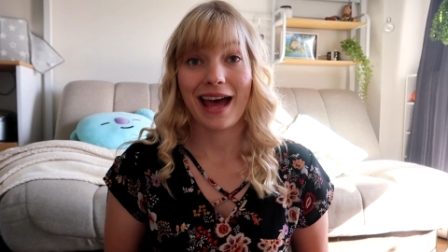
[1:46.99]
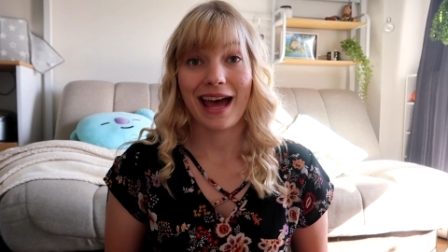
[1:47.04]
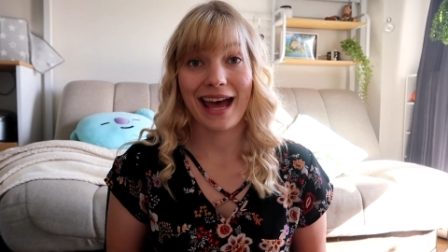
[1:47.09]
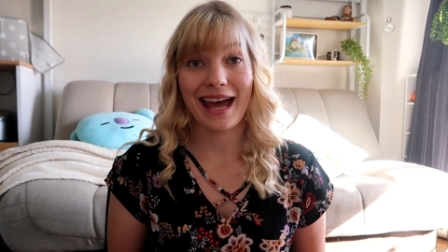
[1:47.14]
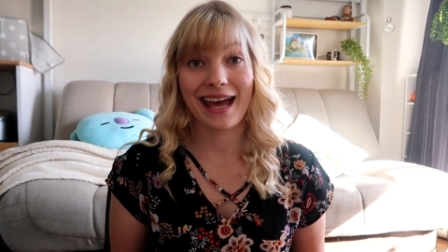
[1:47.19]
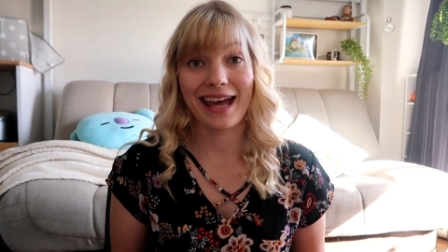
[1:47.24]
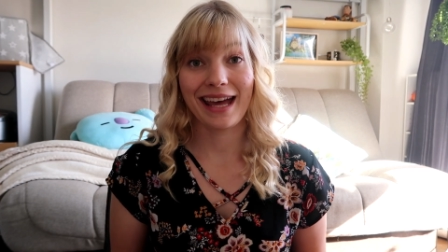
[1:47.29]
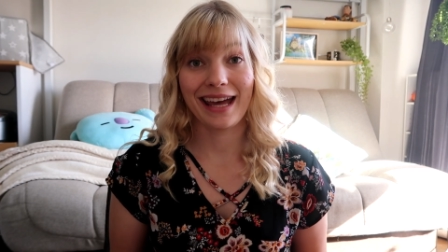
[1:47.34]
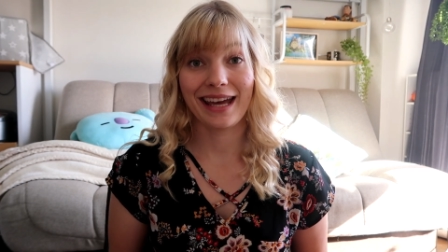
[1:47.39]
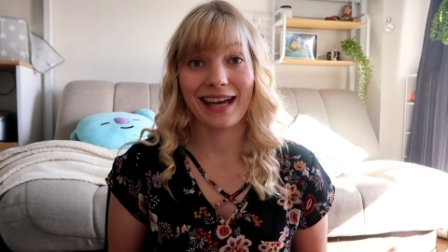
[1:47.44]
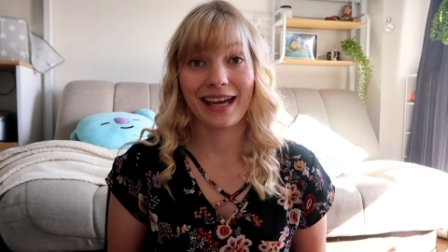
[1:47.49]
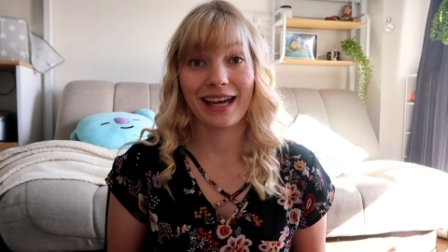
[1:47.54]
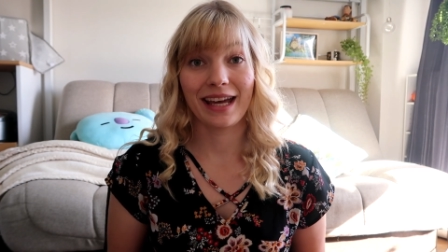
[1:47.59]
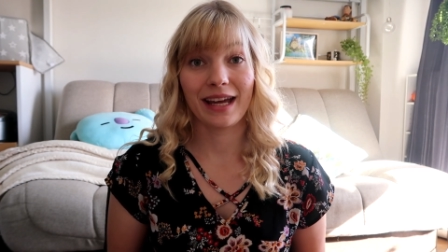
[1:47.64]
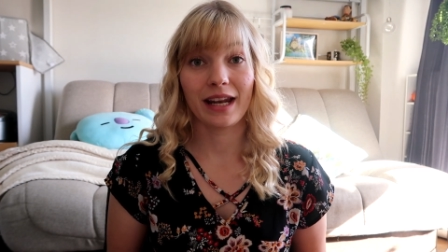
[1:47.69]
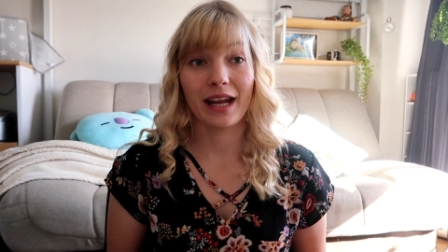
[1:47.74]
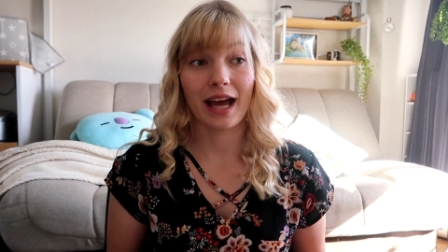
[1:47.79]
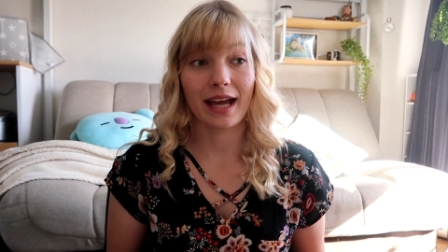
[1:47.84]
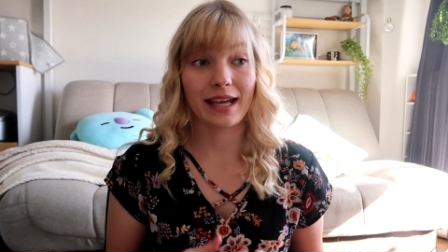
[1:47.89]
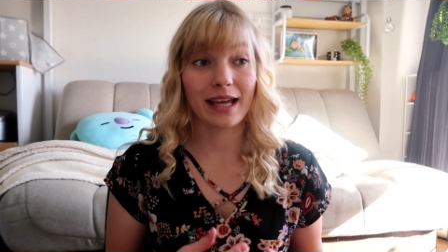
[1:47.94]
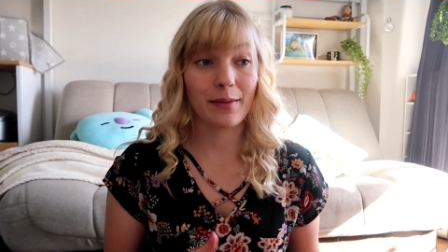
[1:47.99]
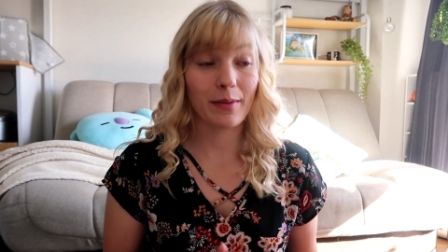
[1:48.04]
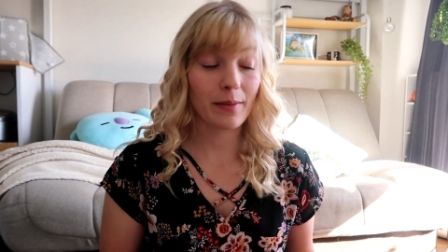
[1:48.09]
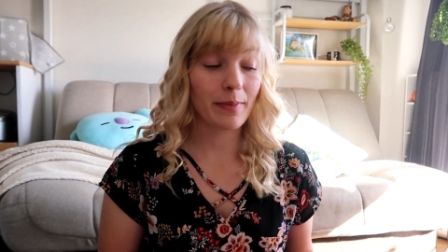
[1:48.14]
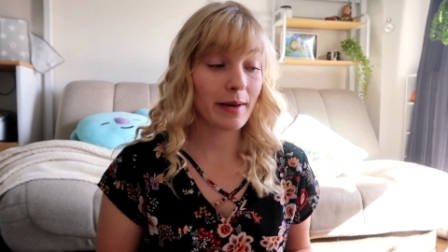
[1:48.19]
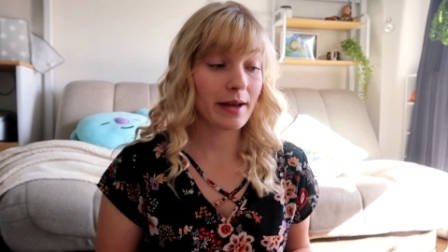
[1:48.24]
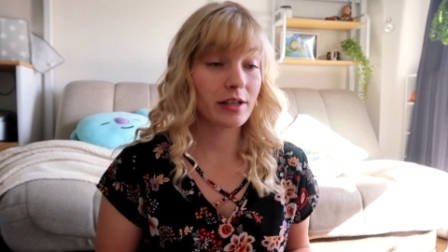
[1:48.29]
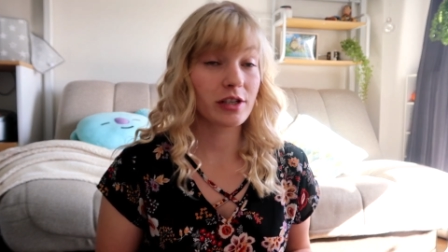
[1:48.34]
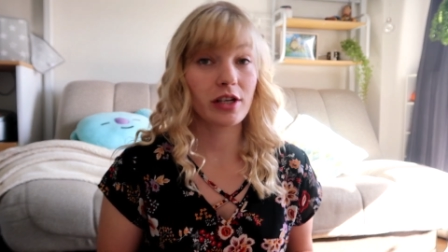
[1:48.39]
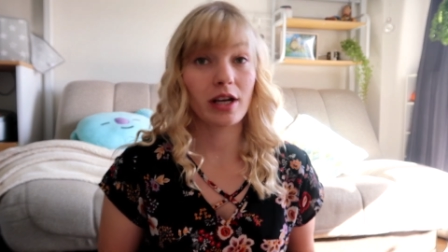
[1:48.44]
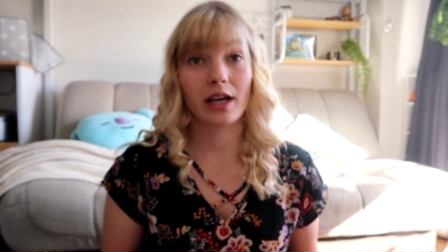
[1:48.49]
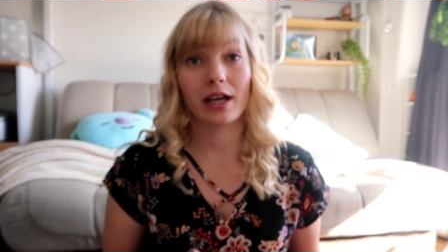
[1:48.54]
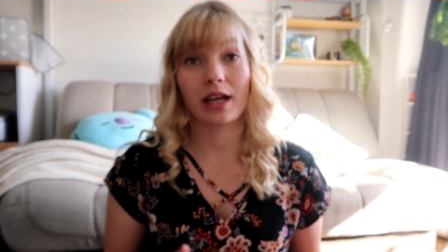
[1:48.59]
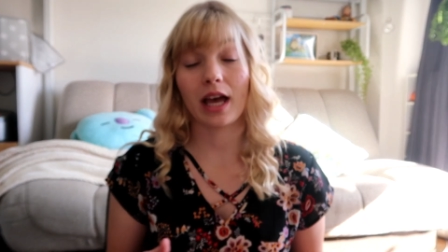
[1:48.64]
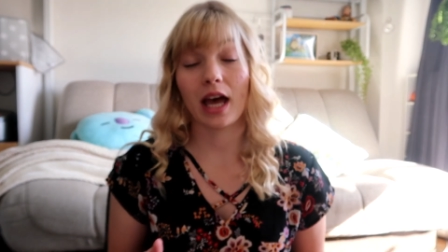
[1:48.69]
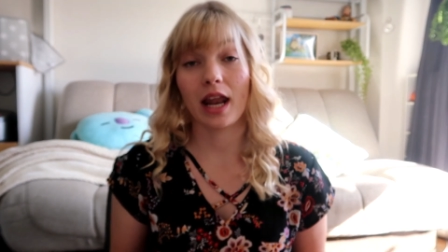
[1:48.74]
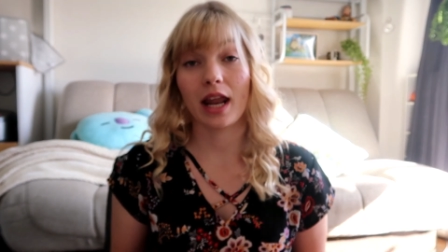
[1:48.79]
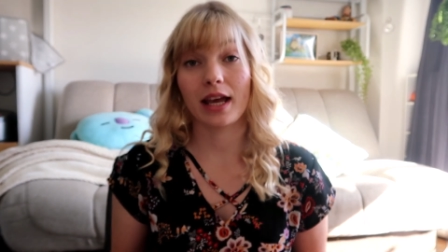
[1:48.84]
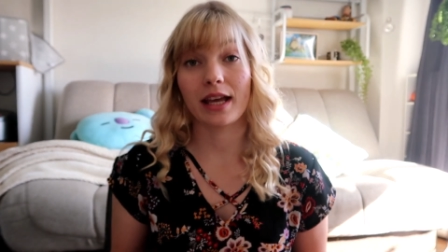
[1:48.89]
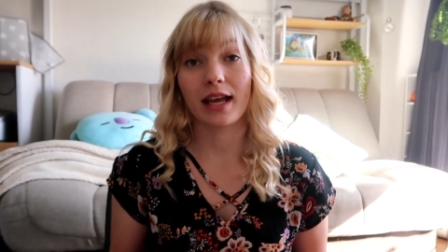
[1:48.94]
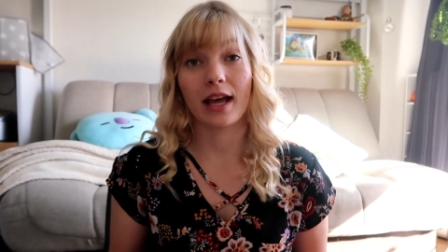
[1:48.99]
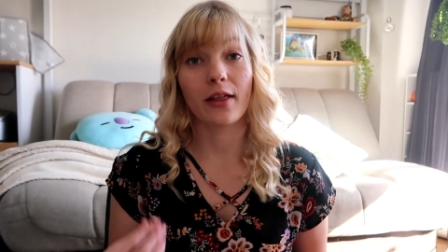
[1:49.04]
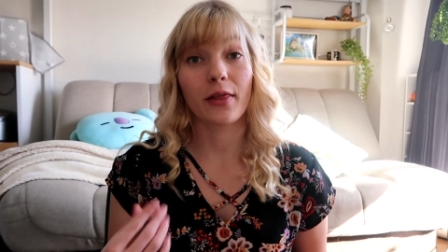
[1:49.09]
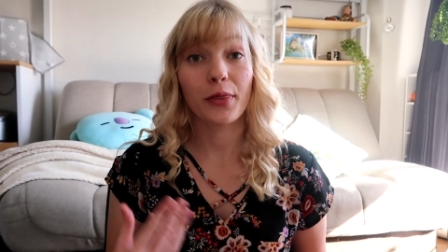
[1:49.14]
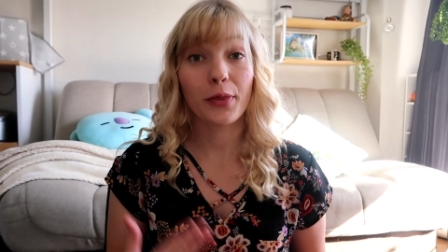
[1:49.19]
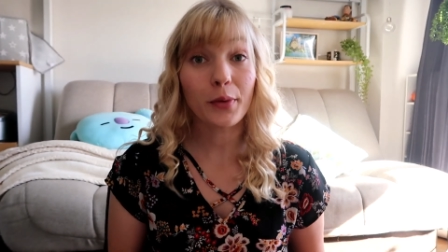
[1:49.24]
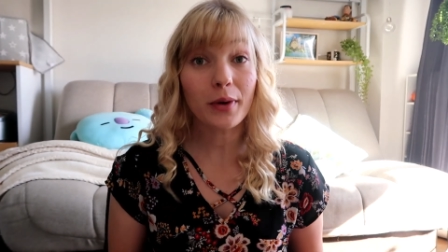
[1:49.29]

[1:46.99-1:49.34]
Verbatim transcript: and I get my paycheck and I get